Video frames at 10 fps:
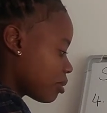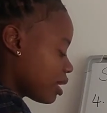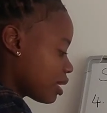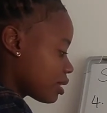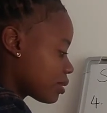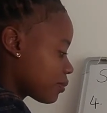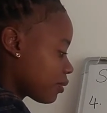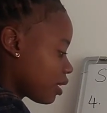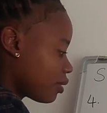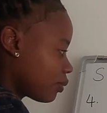minus
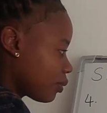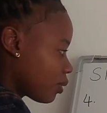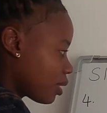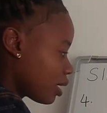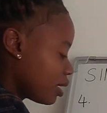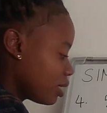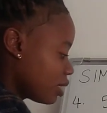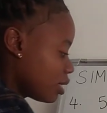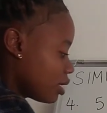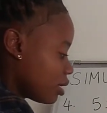5y
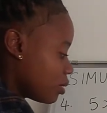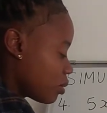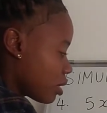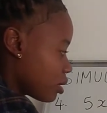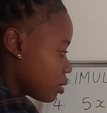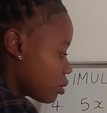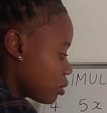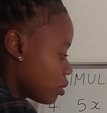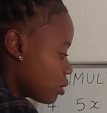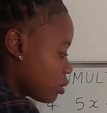equals
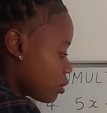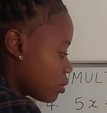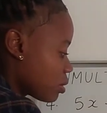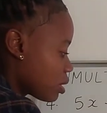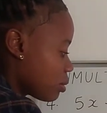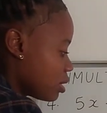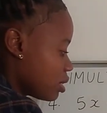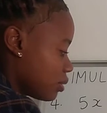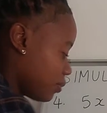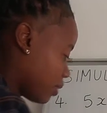to
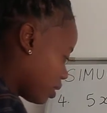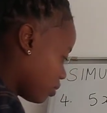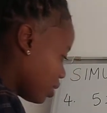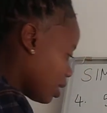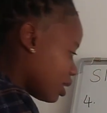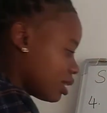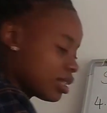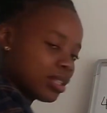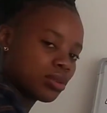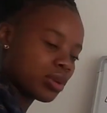75. And
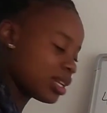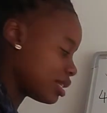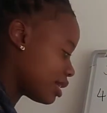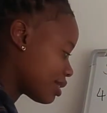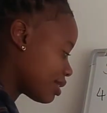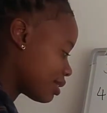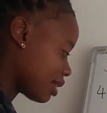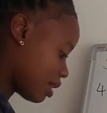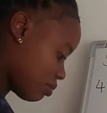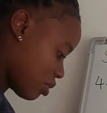then this one is just the
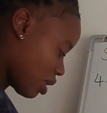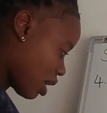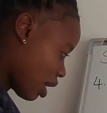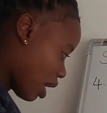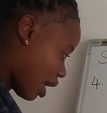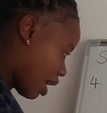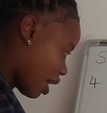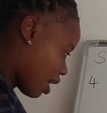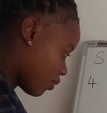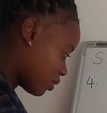same. I
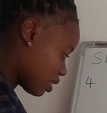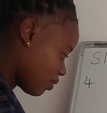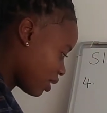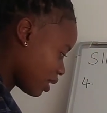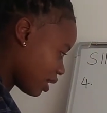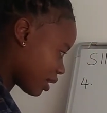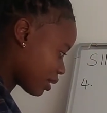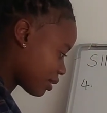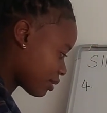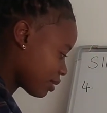have
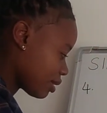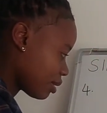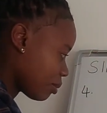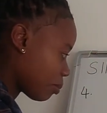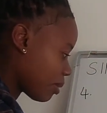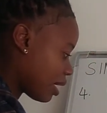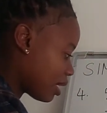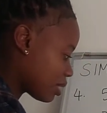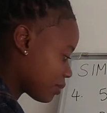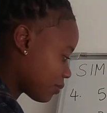7x
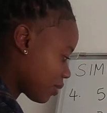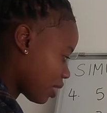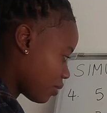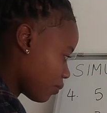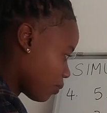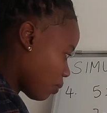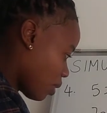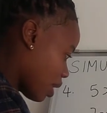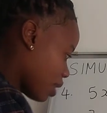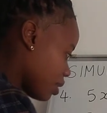minus
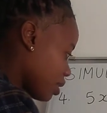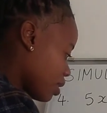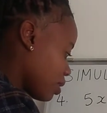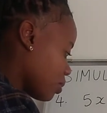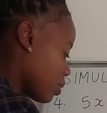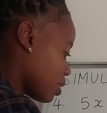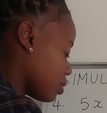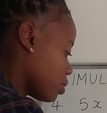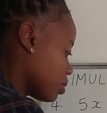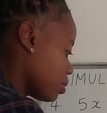5y equals
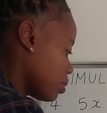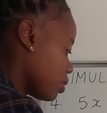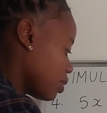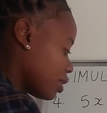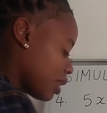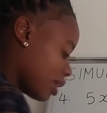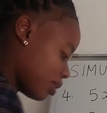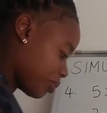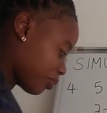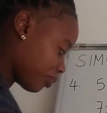to 3.